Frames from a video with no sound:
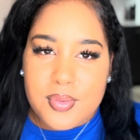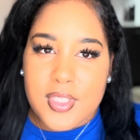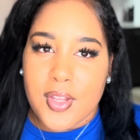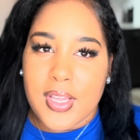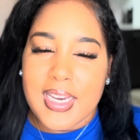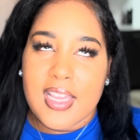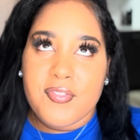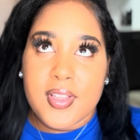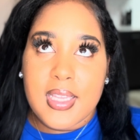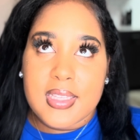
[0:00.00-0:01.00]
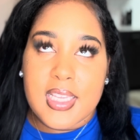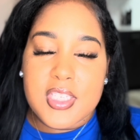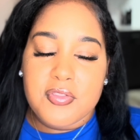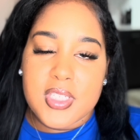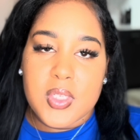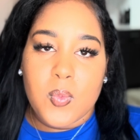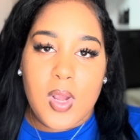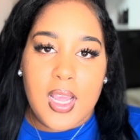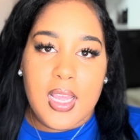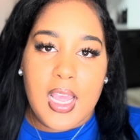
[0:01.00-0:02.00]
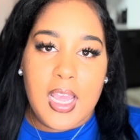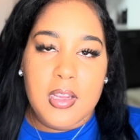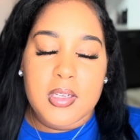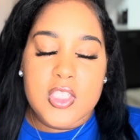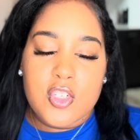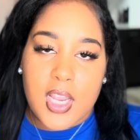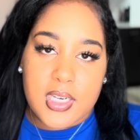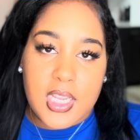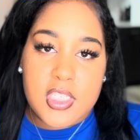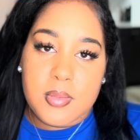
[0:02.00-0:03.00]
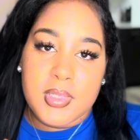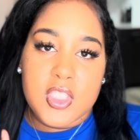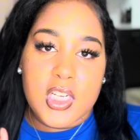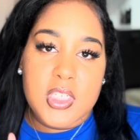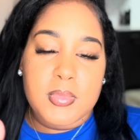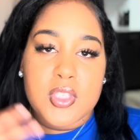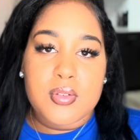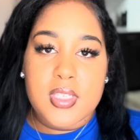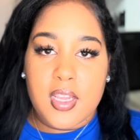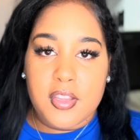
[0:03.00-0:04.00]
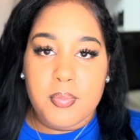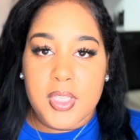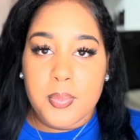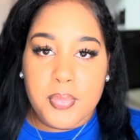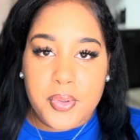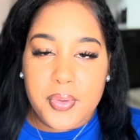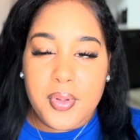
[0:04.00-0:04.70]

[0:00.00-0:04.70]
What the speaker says: So, and I feel like that's the reason why I try not to be judgmental to other people,